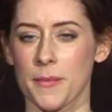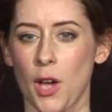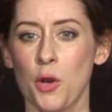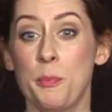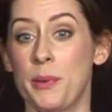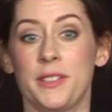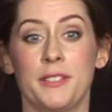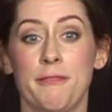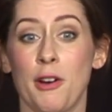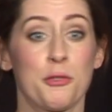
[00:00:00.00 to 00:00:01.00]
Open
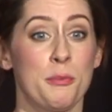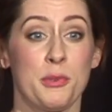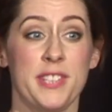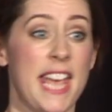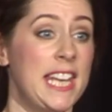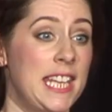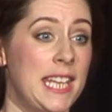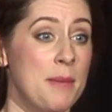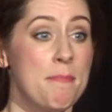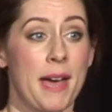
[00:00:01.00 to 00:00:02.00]
and vulnerable to
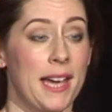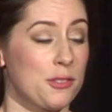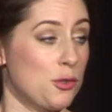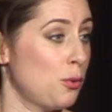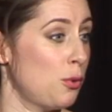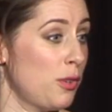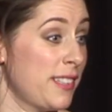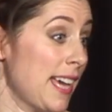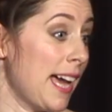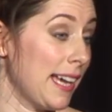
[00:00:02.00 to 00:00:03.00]
any impact or
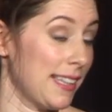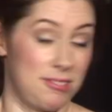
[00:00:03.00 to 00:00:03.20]
attack.